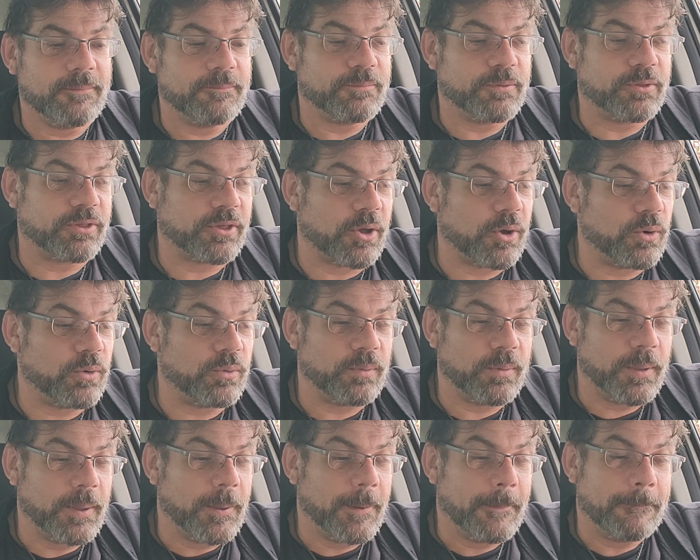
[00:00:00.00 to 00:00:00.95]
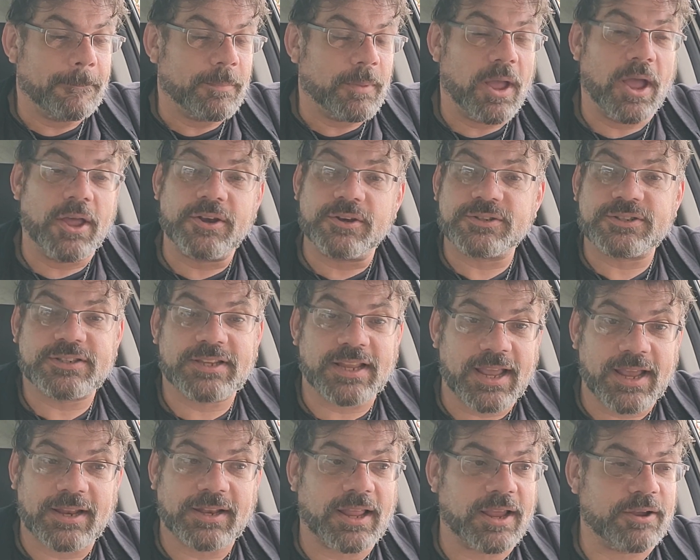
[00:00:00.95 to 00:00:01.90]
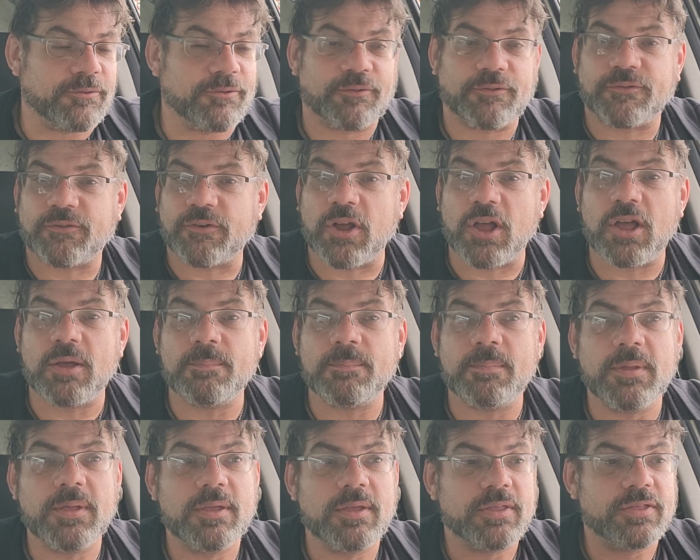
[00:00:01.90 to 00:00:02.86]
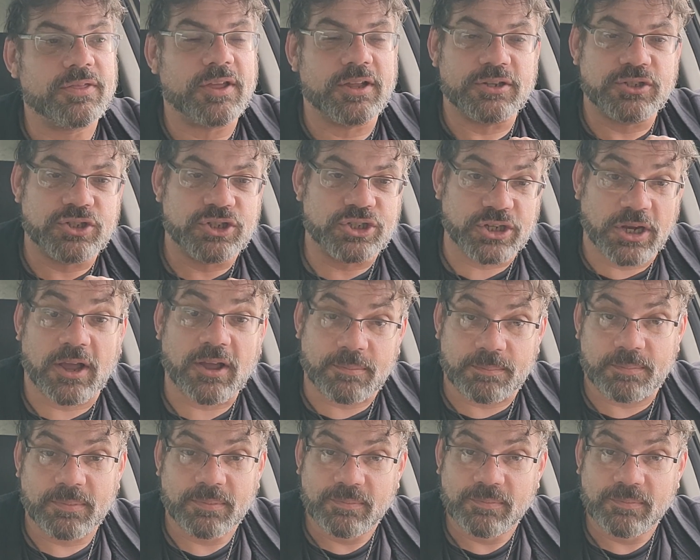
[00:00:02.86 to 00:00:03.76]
So understand, like, from the jump,